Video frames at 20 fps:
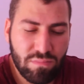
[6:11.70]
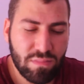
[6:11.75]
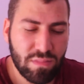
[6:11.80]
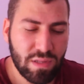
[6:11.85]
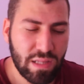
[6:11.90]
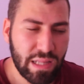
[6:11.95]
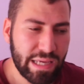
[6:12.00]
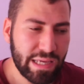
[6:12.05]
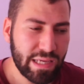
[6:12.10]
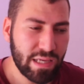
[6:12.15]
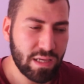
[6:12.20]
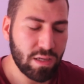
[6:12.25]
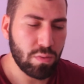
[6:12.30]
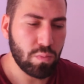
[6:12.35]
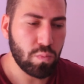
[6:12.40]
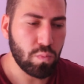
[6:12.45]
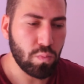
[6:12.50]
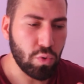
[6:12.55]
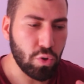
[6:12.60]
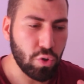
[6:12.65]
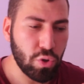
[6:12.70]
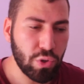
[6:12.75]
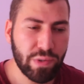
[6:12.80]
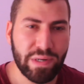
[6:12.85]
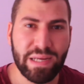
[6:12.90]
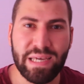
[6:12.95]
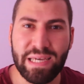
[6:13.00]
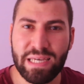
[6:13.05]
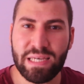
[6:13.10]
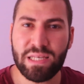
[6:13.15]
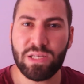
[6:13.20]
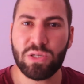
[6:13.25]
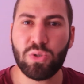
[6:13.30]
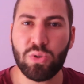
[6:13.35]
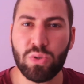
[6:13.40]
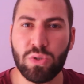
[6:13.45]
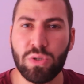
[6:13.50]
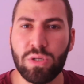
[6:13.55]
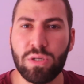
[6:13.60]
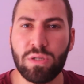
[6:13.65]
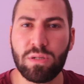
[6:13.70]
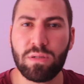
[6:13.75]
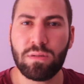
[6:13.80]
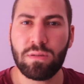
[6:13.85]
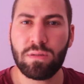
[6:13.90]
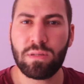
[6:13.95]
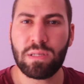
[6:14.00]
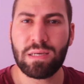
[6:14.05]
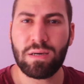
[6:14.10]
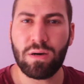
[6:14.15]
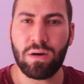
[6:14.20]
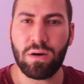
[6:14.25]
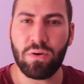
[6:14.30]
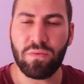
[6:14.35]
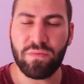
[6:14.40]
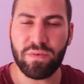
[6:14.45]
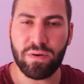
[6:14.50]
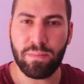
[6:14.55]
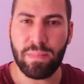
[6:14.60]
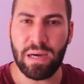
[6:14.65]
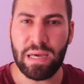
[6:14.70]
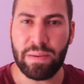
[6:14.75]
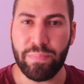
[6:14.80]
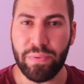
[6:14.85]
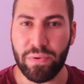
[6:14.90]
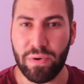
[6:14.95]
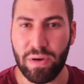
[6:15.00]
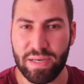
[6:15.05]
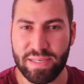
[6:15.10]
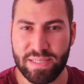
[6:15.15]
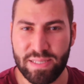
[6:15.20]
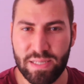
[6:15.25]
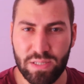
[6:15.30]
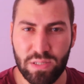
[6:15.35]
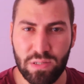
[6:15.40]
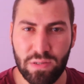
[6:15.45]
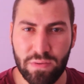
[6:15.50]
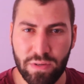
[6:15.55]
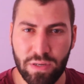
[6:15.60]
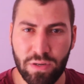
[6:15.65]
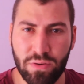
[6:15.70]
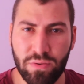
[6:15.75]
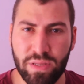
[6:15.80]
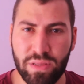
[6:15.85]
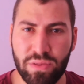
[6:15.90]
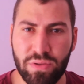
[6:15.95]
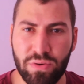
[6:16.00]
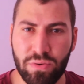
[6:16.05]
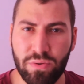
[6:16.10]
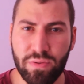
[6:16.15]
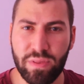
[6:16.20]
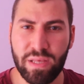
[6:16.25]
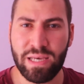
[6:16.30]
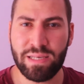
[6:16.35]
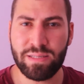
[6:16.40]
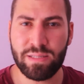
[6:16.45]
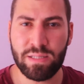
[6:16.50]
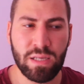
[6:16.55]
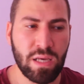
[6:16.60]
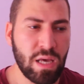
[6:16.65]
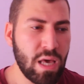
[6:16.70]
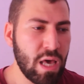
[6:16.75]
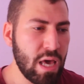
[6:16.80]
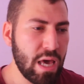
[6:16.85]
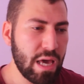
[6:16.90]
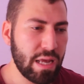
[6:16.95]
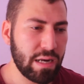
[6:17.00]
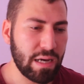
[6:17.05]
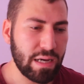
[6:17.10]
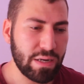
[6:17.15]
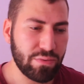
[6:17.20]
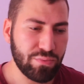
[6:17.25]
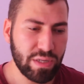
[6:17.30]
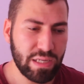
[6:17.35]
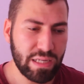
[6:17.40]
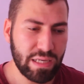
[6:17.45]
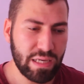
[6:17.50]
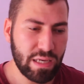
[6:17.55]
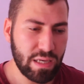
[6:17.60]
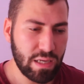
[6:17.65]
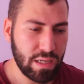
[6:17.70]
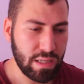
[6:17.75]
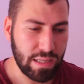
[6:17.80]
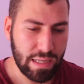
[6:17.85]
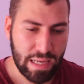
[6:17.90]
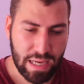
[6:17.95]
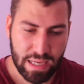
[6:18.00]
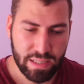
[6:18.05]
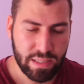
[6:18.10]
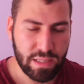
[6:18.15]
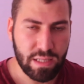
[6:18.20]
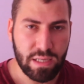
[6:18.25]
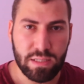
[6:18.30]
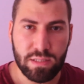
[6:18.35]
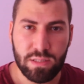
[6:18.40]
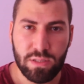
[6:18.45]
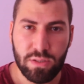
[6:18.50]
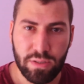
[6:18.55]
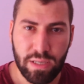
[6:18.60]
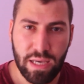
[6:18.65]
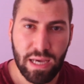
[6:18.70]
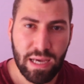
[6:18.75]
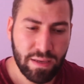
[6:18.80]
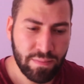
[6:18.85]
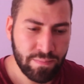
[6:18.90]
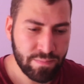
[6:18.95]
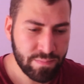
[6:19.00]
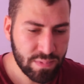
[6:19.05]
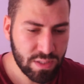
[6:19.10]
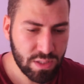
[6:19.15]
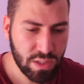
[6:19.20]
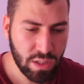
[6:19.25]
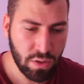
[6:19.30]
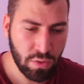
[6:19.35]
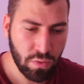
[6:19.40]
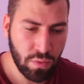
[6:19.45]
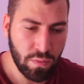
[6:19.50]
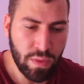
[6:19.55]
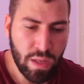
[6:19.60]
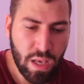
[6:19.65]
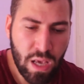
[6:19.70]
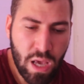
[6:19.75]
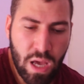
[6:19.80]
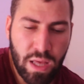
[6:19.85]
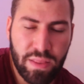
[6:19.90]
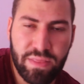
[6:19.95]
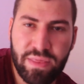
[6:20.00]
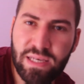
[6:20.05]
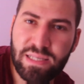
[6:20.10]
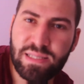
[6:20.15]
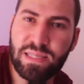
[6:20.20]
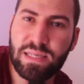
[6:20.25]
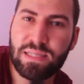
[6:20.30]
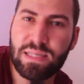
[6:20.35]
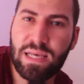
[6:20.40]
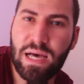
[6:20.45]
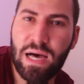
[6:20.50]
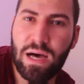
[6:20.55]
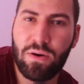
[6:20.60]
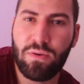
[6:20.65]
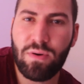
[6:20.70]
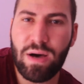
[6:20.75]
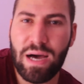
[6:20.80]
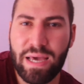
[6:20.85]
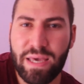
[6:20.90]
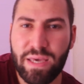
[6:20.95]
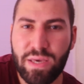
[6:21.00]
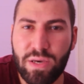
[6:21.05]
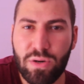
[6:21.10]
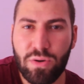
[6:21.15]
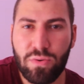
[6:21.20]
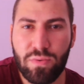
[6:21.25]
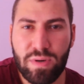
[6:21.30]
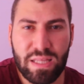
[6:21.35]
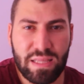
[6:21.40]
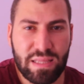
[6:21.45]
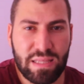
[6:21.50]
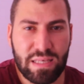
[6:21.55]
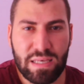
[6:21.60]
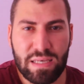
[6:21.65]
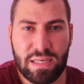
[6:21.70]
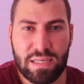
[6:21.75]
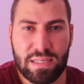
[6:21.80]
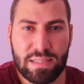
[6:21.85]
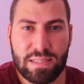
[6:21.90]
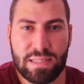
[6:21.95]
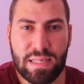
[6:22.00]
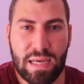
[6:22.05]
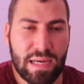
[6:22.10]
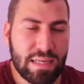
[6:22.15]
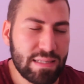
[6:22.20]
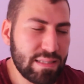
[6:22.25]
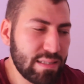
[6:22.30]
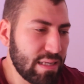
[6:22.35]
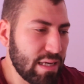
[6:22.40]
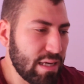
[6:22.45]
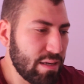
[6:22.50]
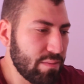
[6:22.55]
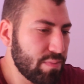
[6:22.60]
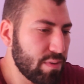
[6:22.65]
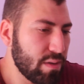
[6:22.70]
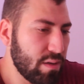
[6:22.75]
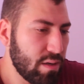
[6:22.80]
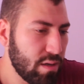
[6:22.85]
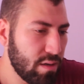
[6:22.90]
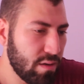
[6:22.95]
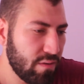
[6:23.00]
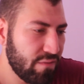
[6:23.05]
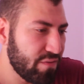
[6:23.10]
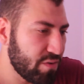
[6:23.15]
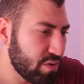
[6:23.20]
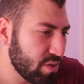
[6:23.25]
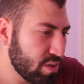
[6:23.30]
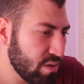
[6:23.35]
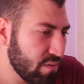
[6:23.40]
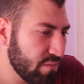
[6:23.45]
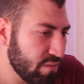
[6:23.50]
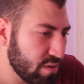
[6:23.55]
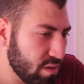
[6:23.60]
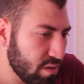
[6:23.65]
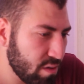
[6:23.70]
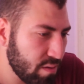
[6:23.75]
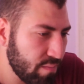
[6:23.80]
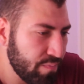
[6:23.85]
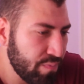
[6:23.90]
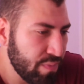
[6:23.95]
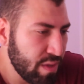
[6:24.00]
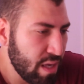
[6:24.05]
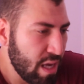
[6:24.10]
like more in control over my process of going through this, and I really liked it. Okay, so this is how I go with the stylescape. First of all,